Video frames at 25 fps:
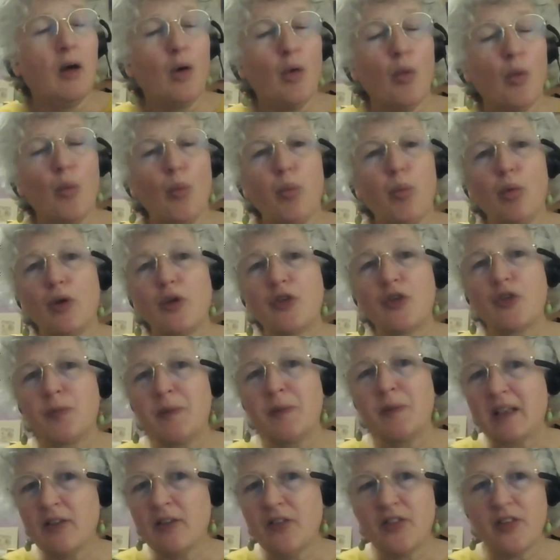would
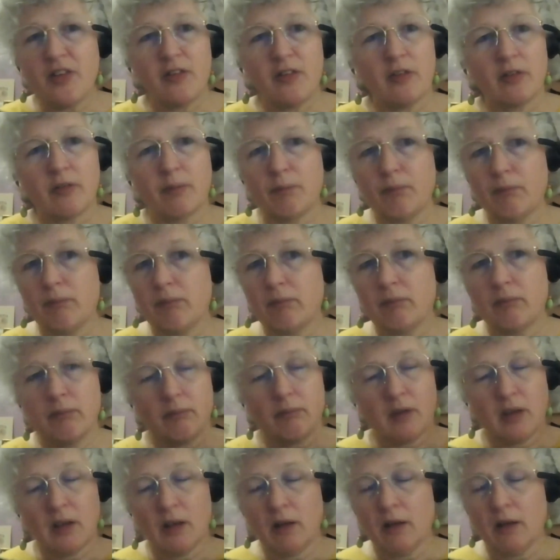be considered
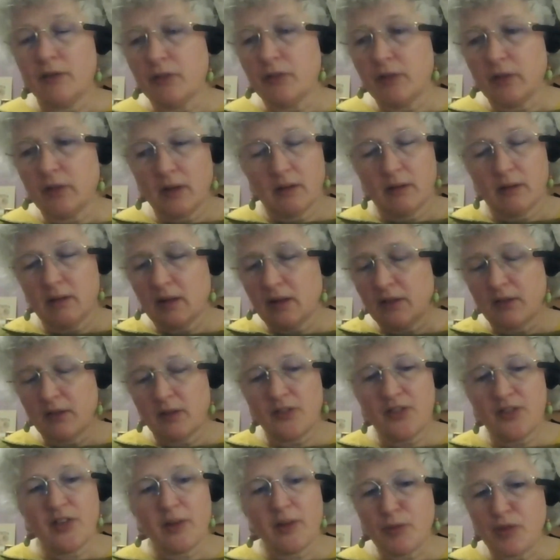
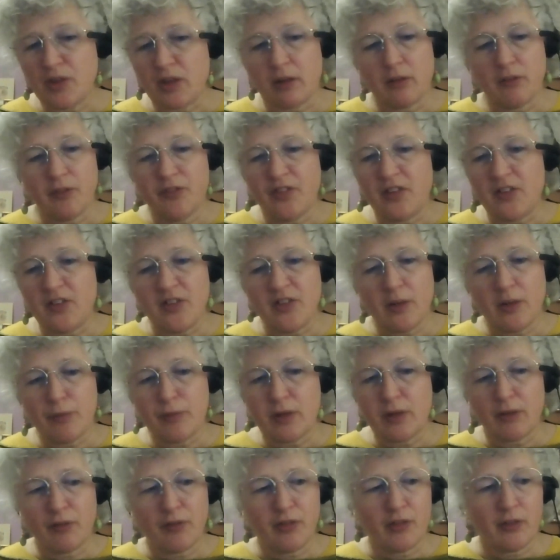a fit
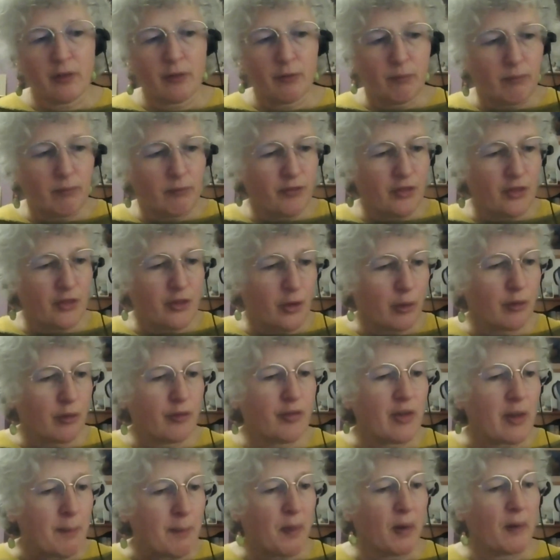subject for
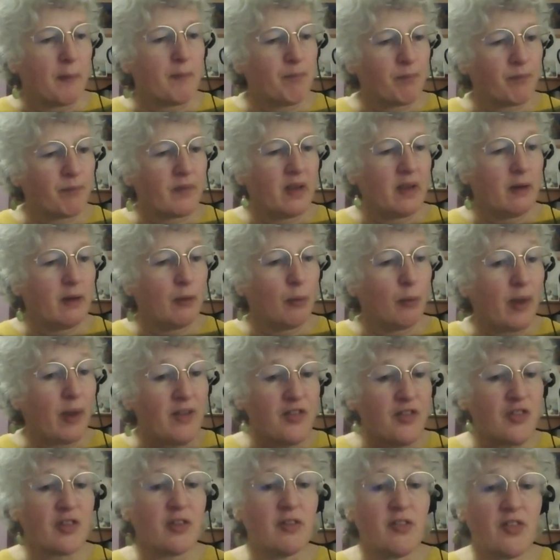photography. But in a
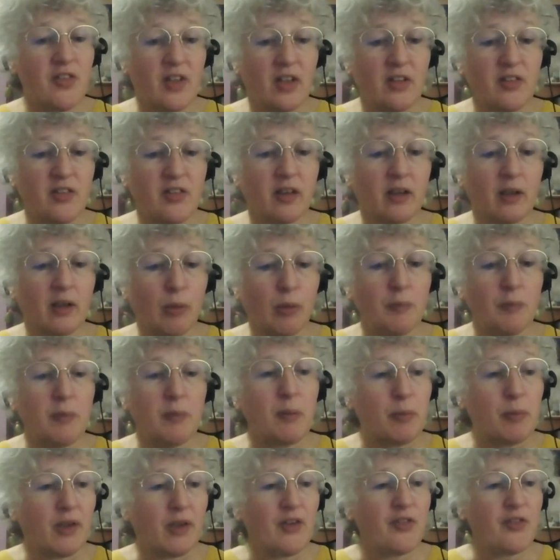Western setting, a
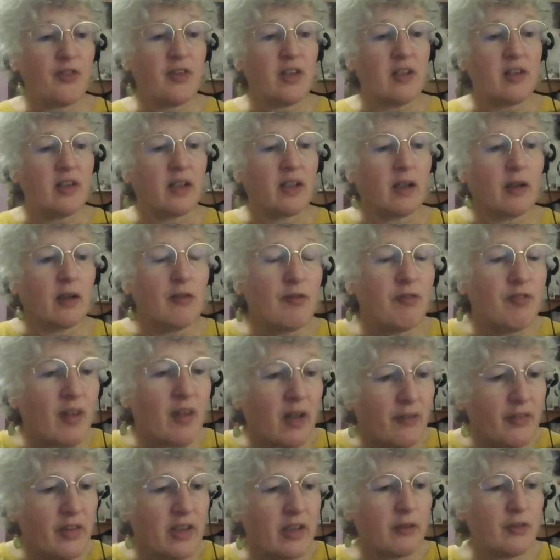woman breastfeeding,
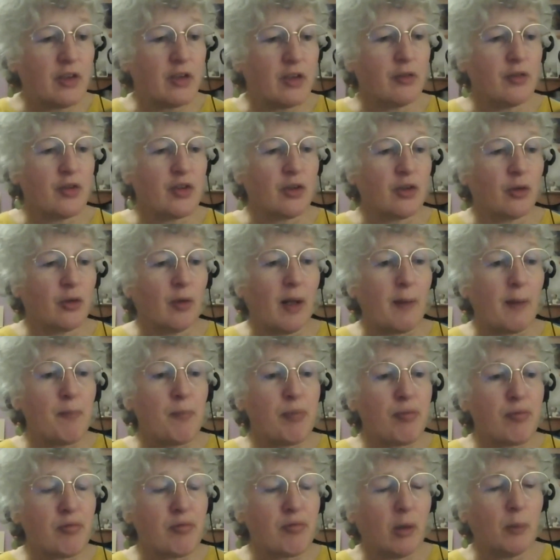very unusual, and
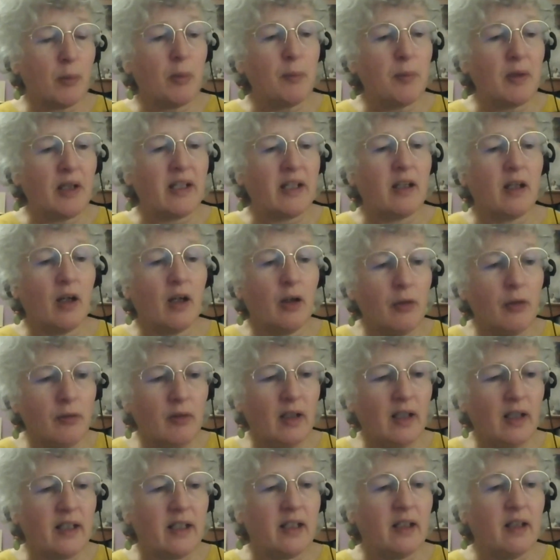probably
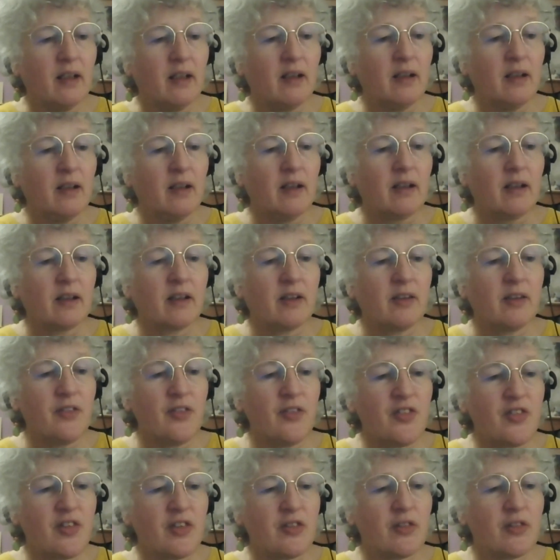only
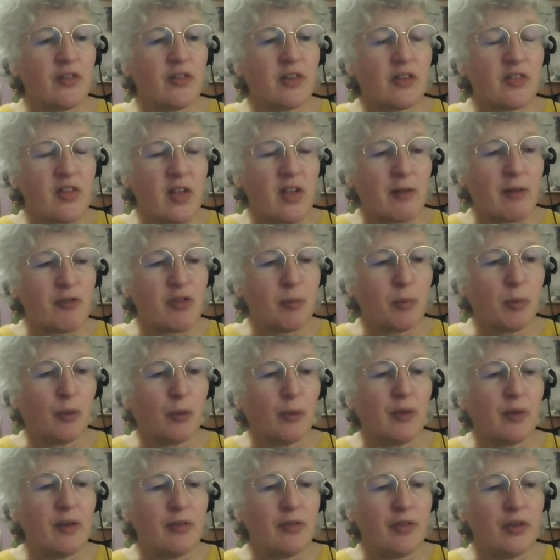considered
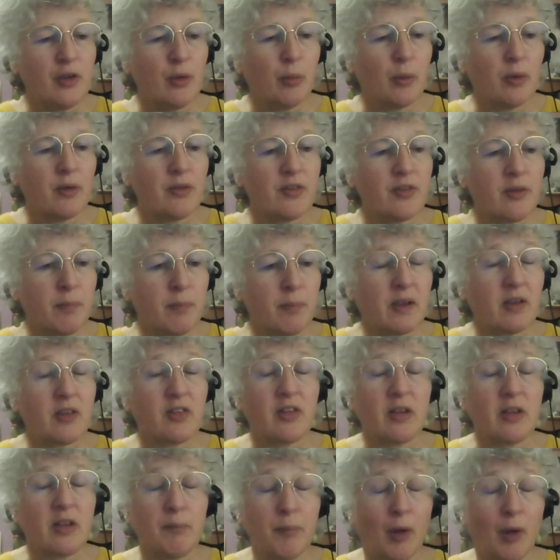acceptable if you were
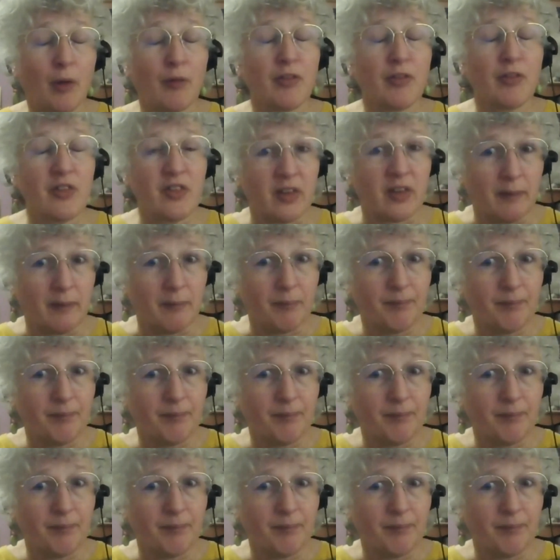depicting poverty.